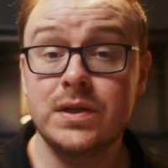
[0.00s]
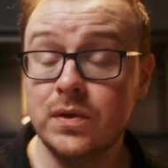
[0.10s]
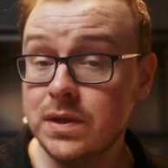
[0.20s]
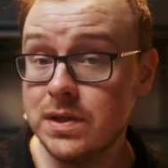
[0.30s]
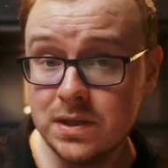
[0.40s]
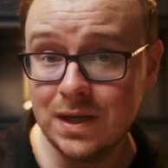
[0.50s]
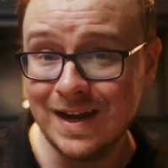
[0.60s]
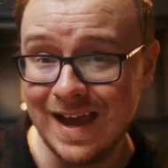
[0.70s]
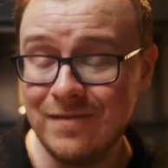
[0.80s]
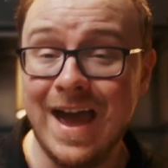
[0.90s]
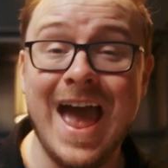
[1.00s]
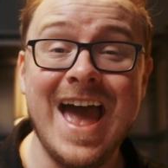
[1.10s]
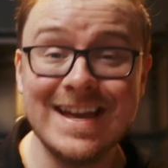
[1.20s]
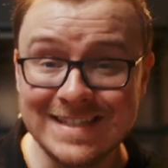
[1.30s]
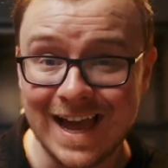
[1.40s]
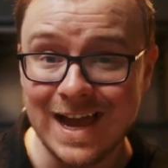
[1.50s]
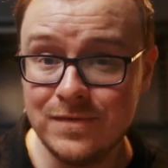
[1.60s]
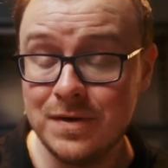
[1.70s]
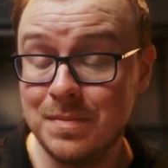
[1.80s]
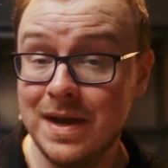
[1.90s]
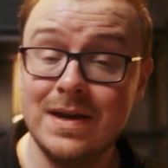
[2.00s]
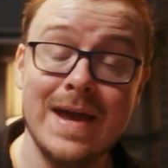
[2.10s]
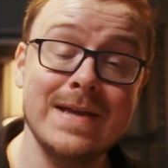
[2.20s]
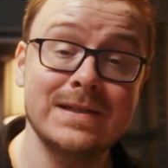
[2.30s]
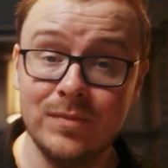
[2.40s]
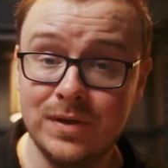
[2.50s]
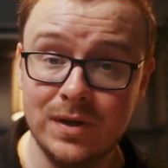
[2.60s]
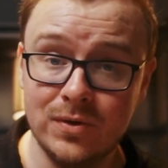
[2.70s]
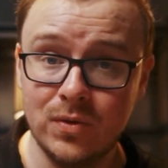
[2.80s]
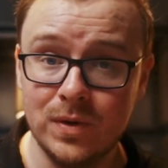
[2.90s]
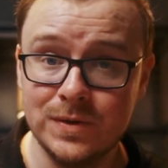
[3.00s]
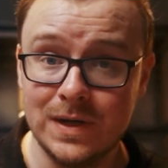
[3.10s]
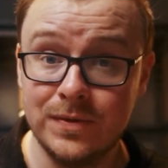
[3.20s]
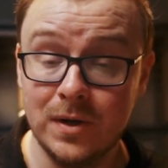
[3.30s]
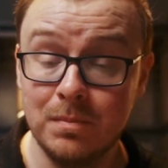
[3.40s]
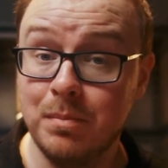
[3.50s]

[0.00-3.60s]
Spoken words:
And so this isn't gonna have as high of demand as some of the other careers out there,